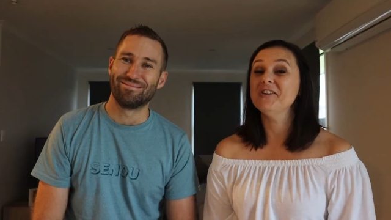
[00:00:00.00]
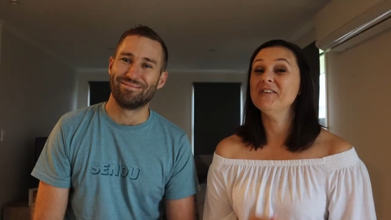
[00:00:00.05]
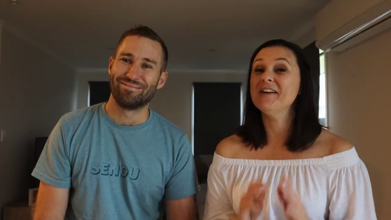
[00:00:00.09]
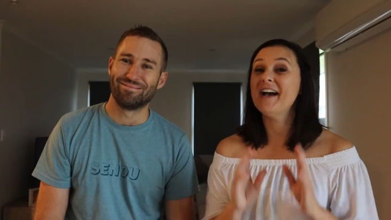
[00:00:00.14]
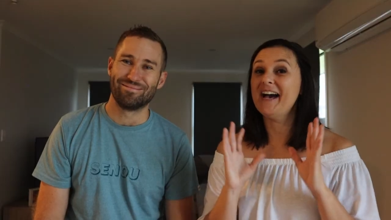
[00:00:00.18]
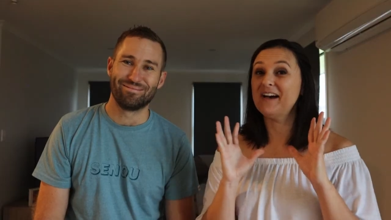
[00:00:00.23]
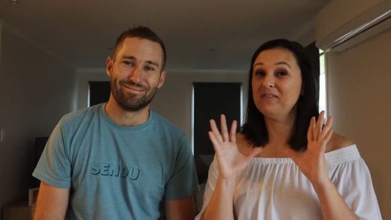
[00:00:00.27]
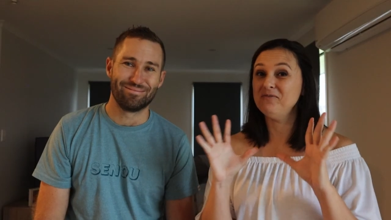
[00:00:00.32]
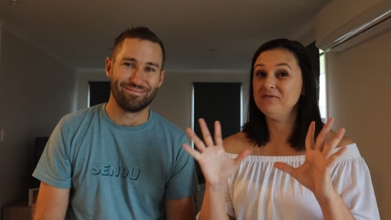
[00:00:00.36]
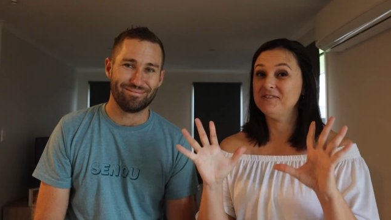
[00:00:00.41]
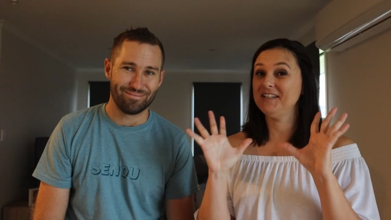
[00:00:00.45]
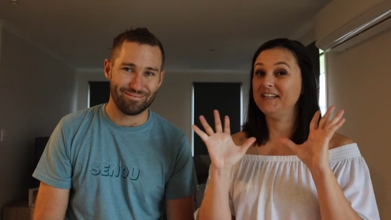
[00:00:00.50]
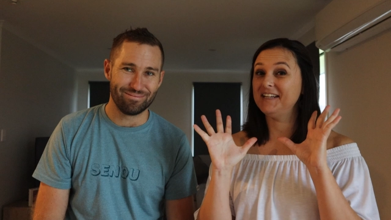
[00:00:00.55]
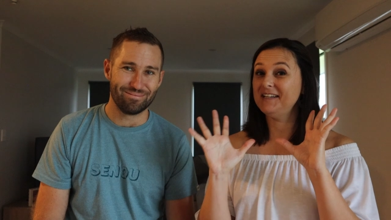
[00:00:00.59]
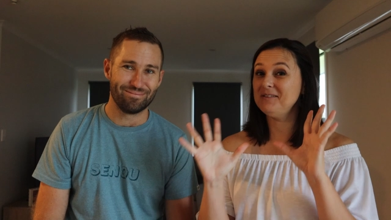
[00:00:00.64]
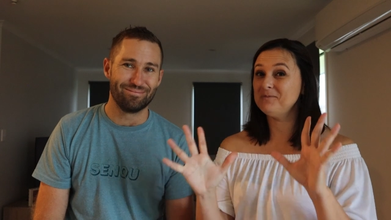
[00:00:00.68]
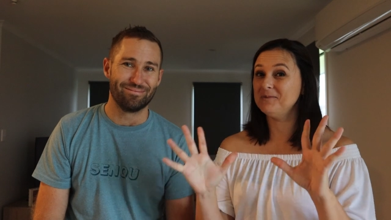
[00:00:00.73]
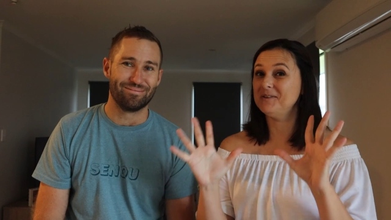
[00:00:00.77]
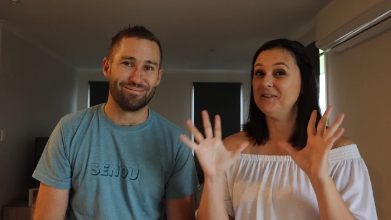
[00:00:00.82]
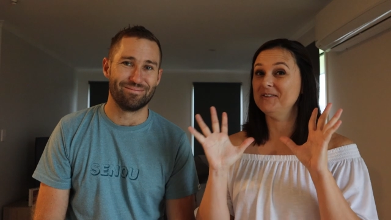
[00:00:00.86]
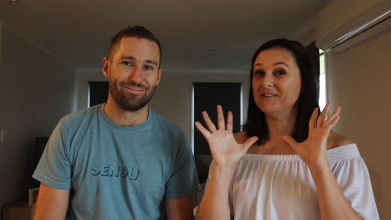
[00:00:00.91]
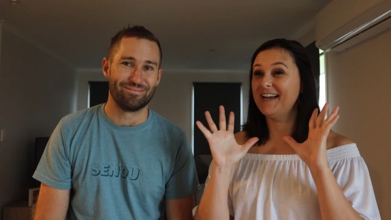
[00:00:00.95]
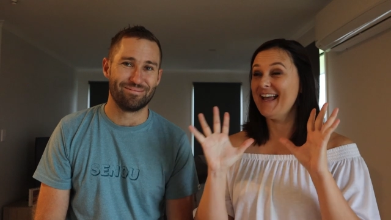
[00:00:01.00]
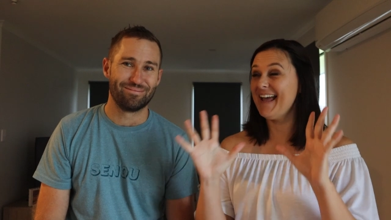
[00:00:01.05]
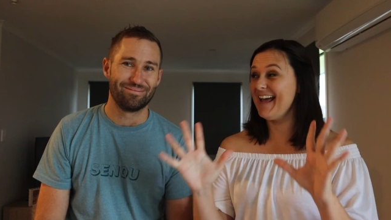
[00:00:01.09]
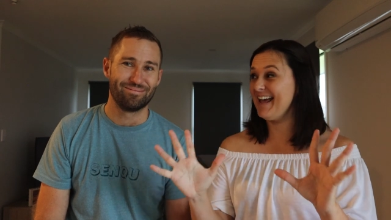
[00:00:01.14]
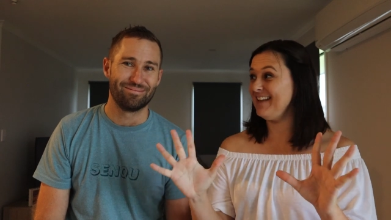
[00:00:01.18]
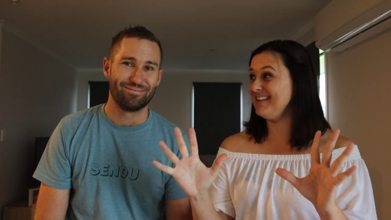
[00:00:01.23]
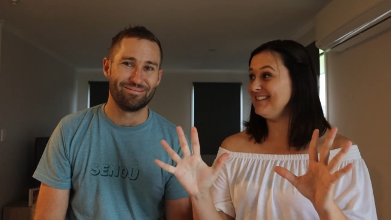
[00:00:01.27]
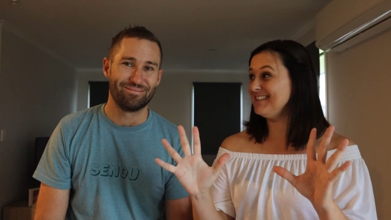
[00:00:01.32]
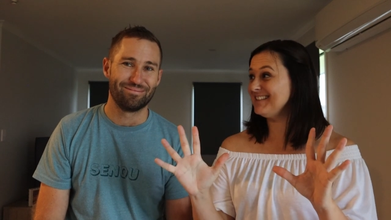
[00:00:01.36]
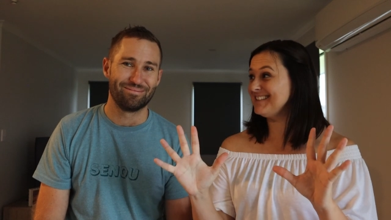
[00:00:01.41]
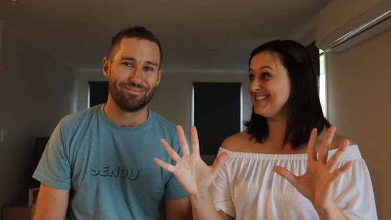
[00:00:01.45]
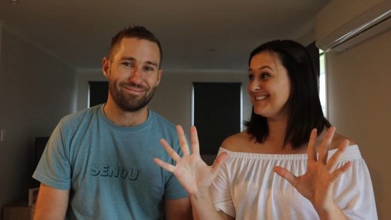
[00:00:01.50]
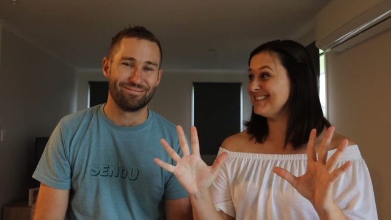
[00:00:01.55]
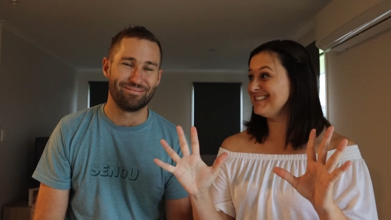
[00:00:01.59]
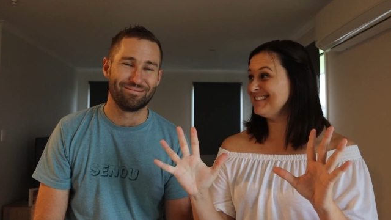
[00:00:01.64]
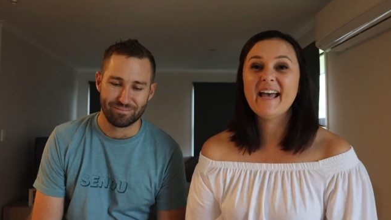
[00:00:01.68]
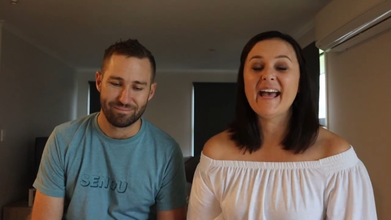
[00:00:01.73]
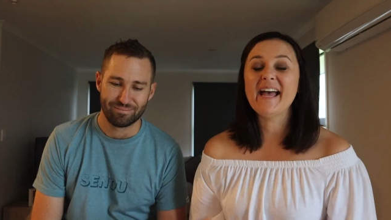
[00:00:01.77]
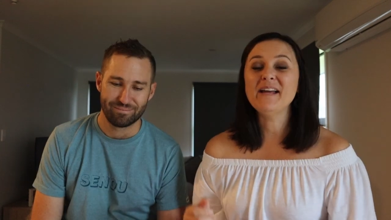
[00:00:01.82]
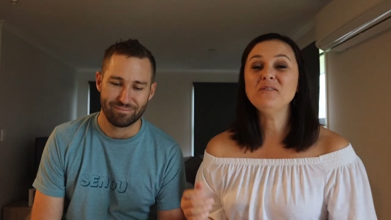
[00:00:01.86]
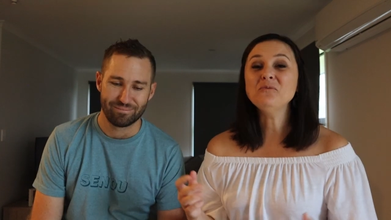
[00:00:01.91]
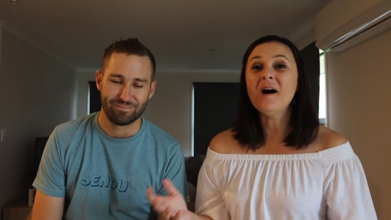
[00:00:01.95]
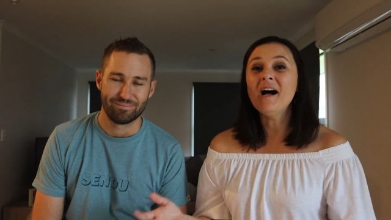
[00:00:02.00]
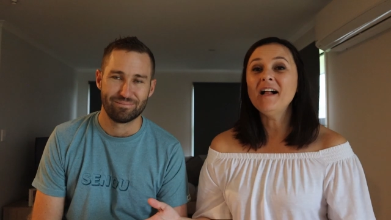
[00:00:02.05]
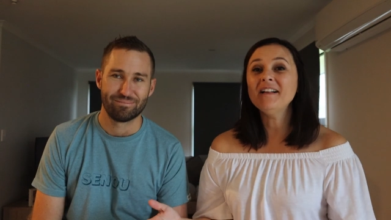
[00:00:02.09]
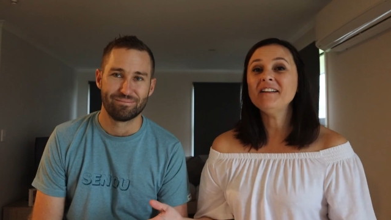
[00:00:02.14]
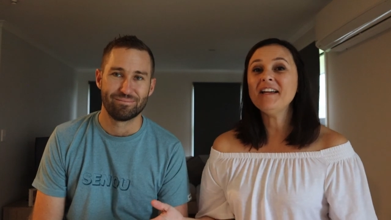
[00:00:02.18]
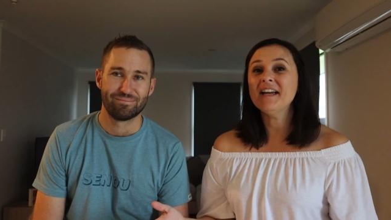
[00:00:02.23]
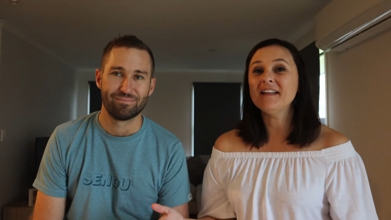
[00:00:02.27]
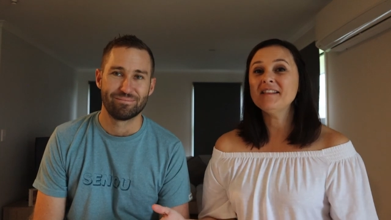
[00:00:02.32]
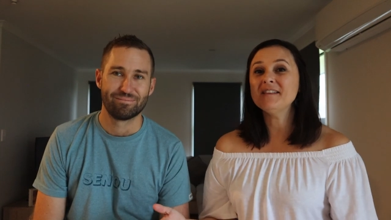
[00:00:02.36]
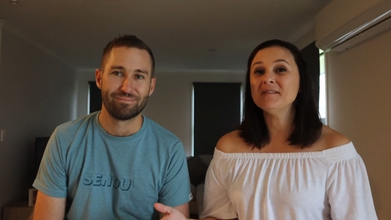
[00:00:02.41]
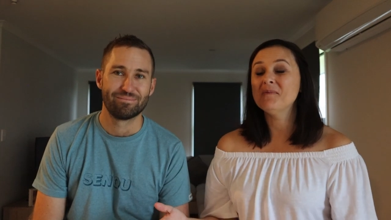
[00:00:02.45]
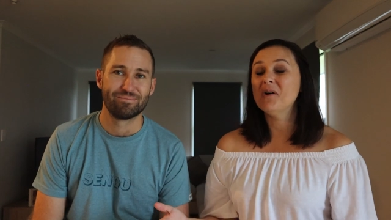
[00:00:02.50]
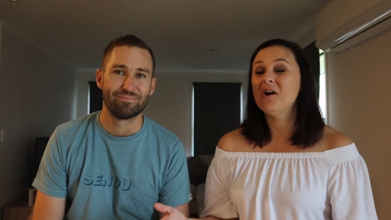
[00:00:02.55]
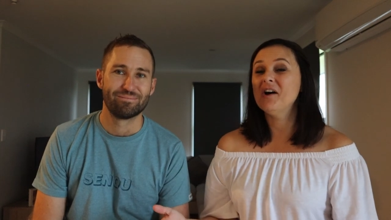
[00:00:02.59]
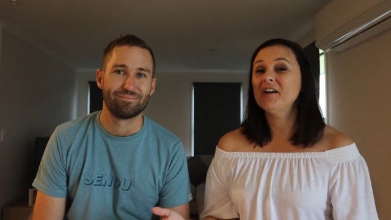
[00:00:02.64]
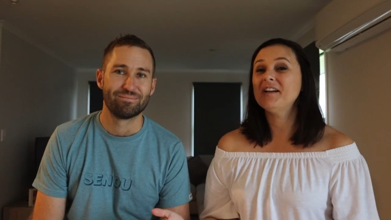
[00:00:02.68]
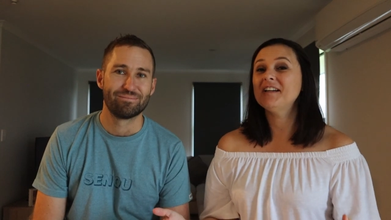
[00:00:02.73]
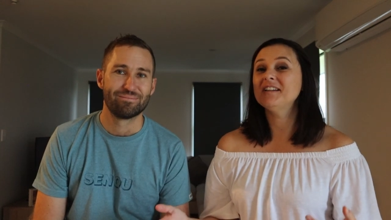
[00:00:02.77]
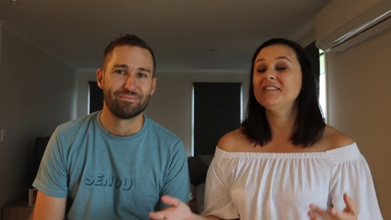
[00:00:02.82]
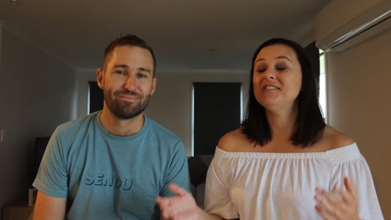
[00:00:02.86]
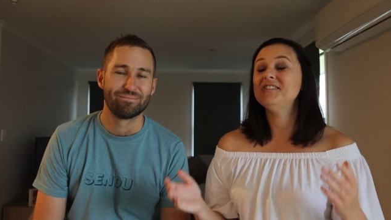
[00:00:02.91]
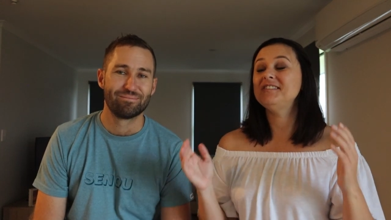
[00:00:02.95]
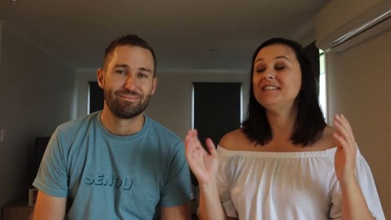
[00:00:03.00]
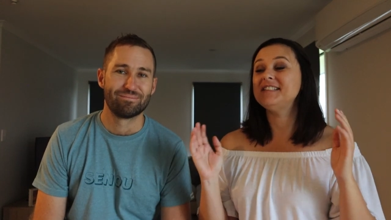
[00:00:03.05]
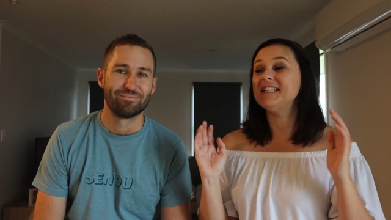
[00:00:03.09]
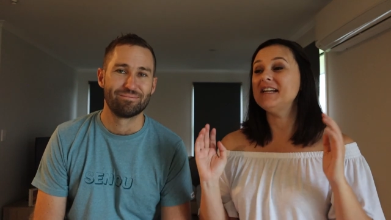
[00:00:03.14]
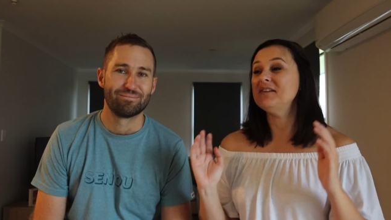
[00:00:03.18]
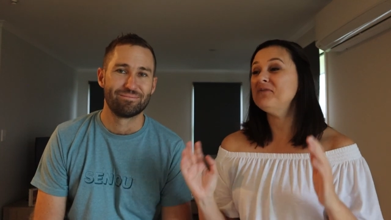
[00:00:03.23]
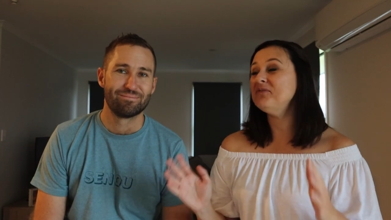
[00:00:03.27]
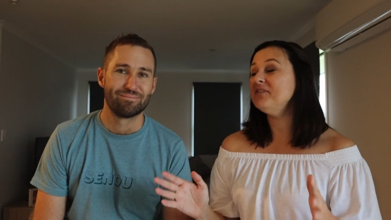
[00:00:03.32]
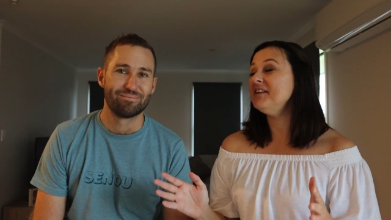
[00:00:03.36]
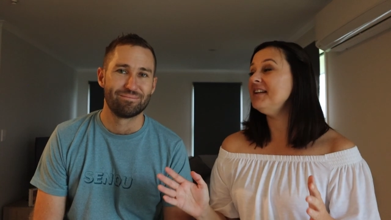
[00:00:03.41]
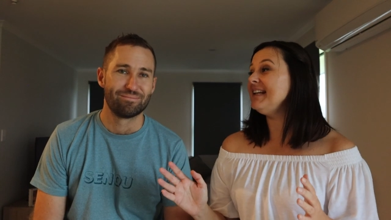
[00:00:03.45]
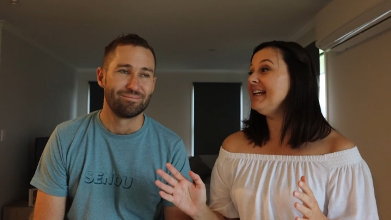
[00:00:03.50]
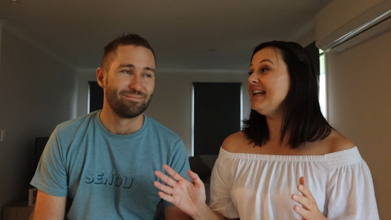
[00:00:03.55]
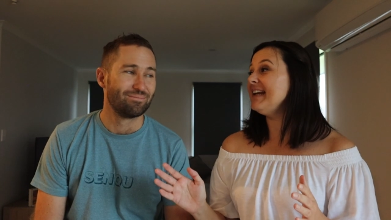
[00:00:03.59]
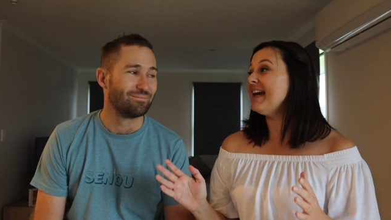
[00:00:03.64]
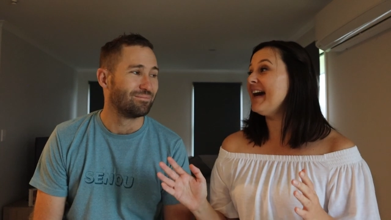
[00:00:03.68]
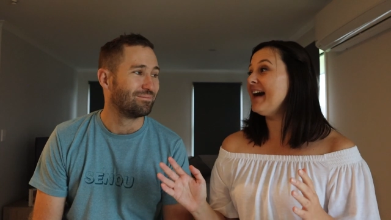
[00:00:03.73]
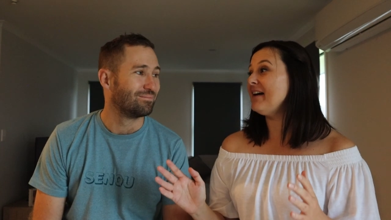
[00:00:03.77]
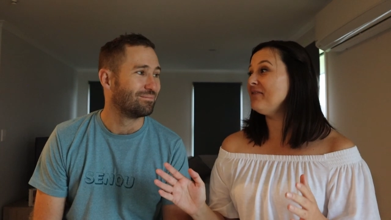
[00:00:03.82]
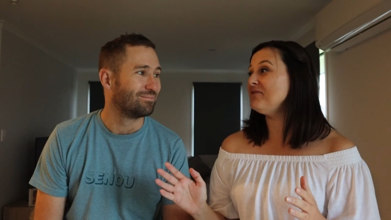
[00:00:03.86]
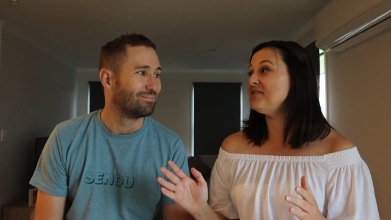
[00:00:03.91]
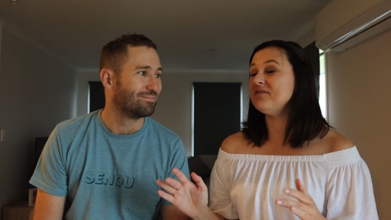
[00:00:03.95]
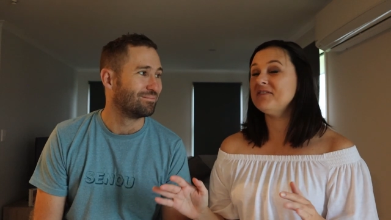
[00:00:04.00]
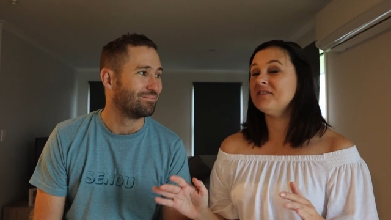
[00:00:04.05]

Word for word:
Speaker 1: you have to eat with your hands. And while you're at the market, you definitely have